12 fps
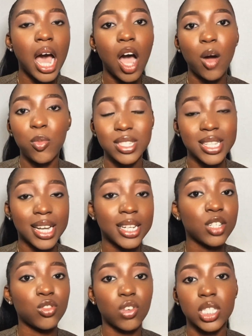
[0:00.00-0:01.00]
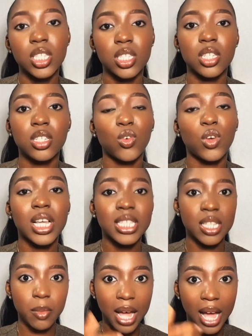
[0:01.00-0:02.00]
I'll most likely not see it unless
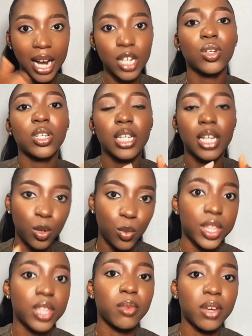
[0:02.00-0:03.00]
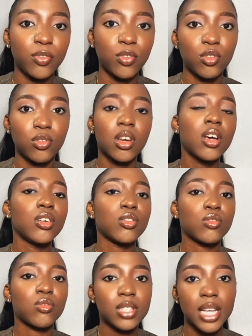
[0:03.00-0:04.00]
I'm actually like with my phone.
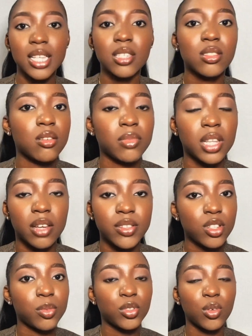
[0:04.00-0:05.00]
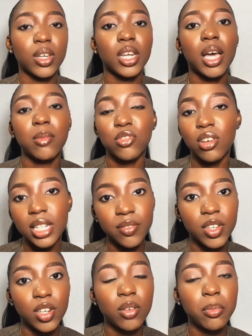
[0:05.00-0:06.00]
So that's something I stopped doing. I'm not
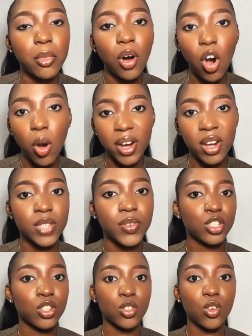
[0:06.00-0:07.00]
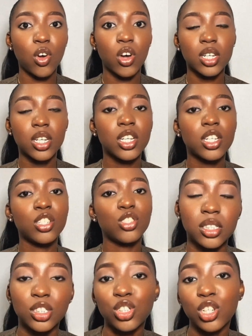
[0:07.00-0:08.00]
leaving all my notifications on
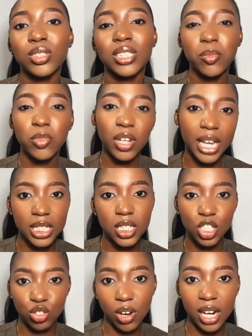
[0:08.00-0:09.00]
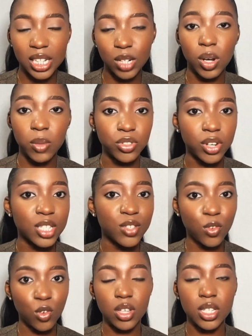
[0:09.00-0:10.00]
just so that I'm not getting distracted when I'm trying to
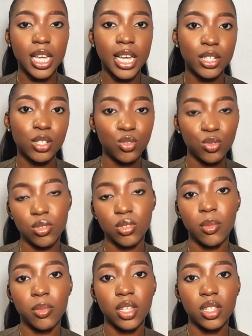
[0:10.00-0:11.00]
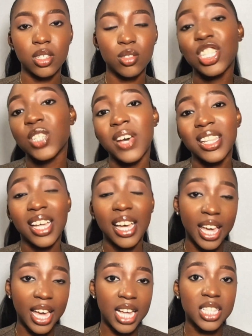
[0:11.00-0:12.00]
focus and do something. I just find that it
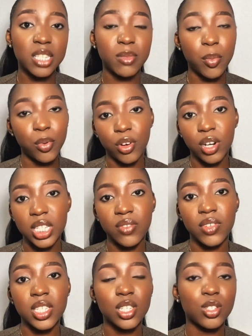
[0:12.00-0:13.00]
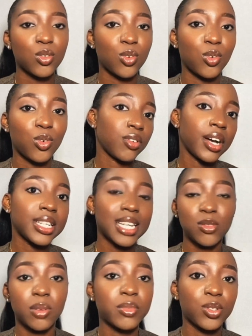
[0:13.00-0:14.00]
enhances my productivity. So
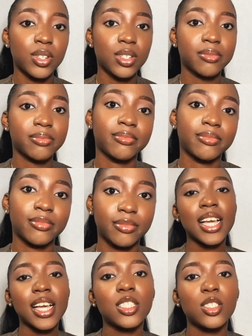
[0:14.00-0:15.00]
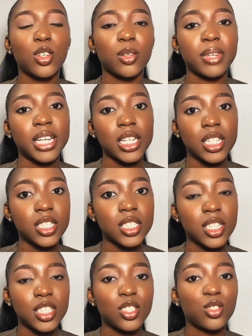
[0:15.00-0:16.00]
that's what I'm doing. Next thing on my list
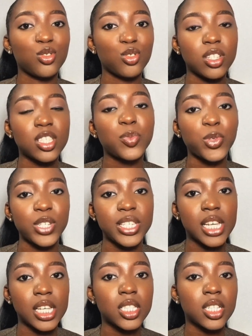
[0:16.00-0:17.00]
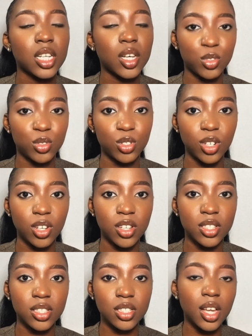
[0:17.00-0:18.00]
is not processing
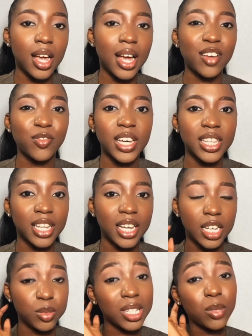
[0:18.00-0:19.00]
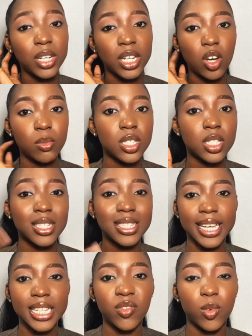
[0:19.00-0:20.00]
emotions. I find that especially when it comes to
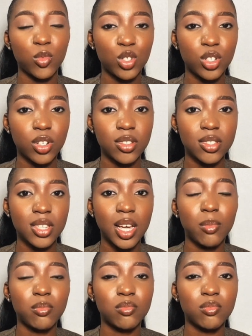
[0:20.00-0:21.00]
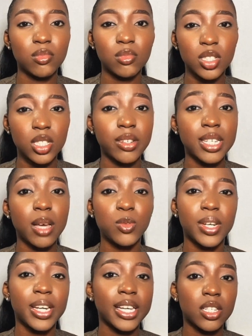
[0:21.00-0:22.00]
negative emotions, there are times
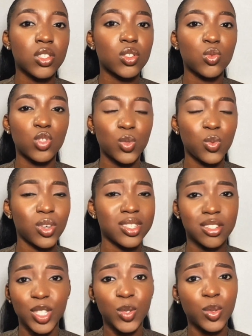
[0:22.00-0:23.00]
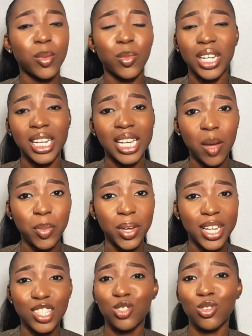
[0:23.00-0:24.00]
when I used to just want to just throw them under the
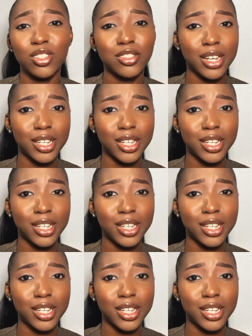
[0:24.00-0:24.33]
carpet, not try